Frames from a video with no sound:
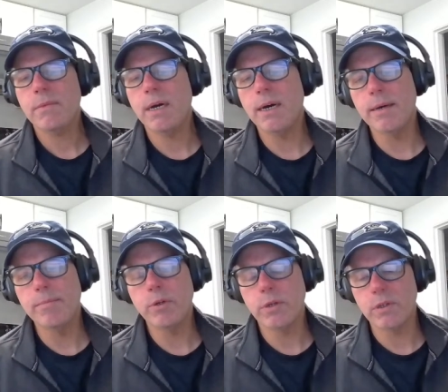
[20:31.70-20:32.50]

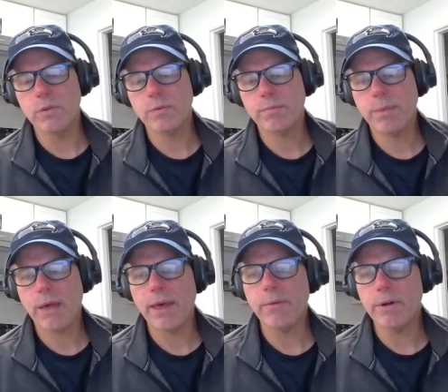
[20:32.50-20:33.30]
Who knows
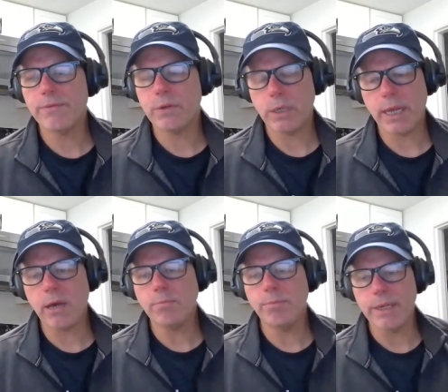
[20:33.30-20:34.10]
how that would have turned
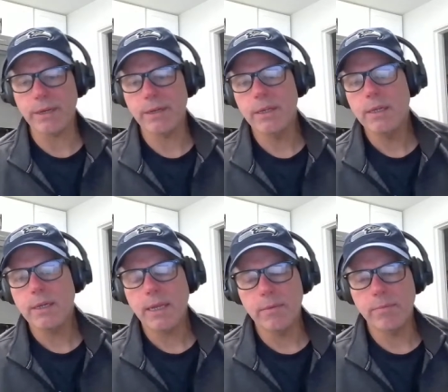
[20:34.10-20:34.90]
out, but
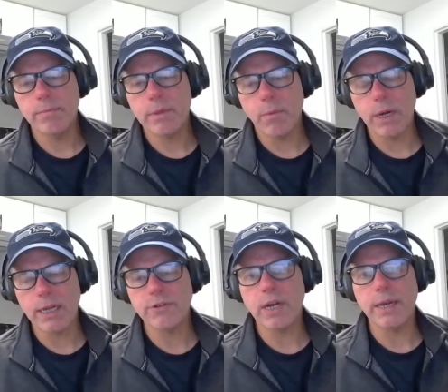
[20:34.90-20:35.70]
the one
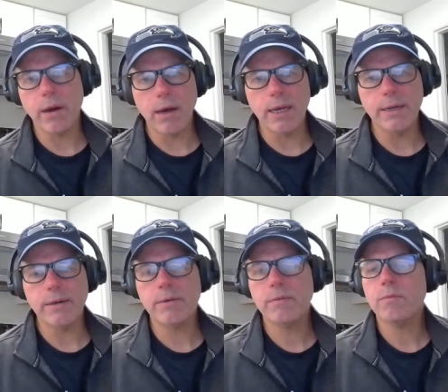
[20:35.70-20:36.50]
I tried
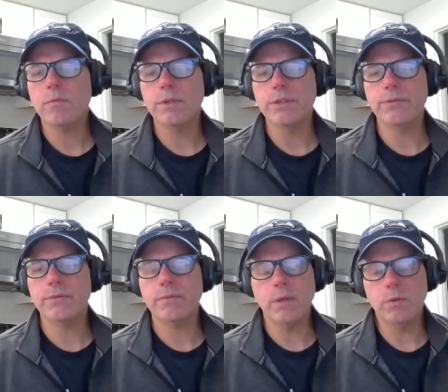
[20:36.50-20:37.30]
on was
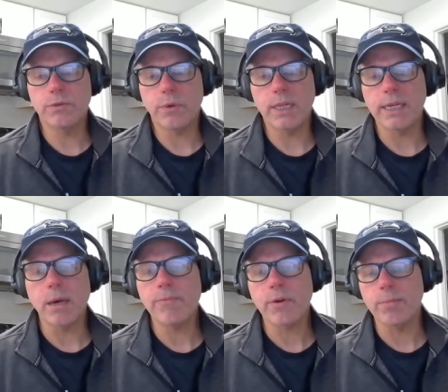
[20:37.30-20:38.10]
really
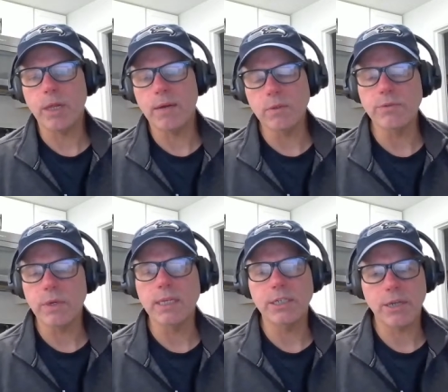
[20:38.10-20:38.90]
comfortable. I was
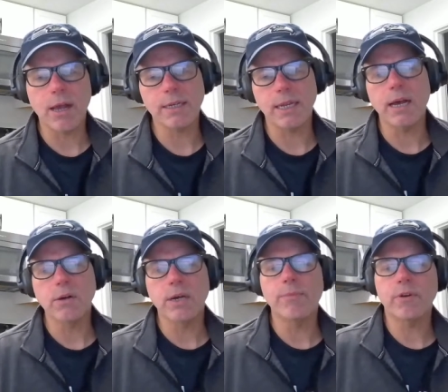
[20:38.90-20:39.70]
really shocked at
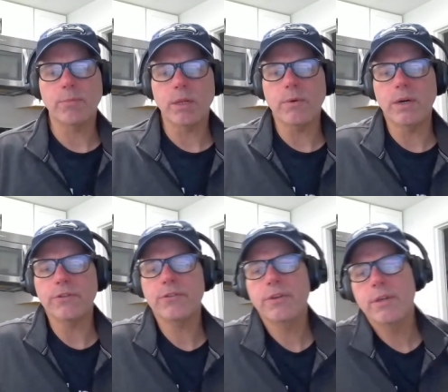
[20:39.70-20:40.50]
how comfortable it
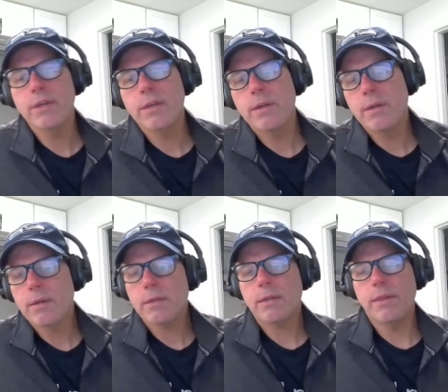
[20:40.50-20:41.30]
was.
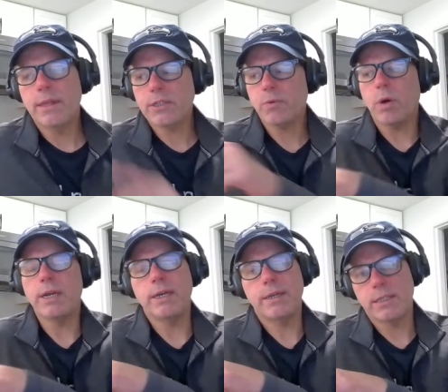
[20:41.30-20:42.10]
This
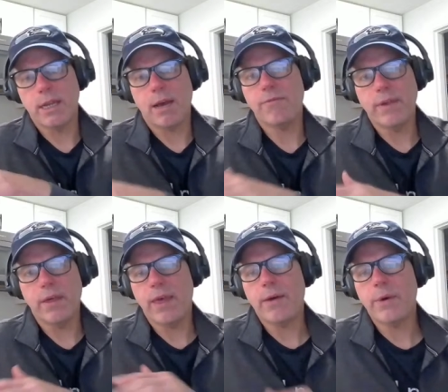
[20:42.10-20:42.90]
one does not
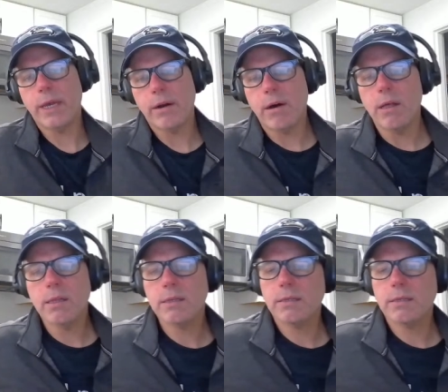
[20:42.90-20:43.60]
feel that way at all.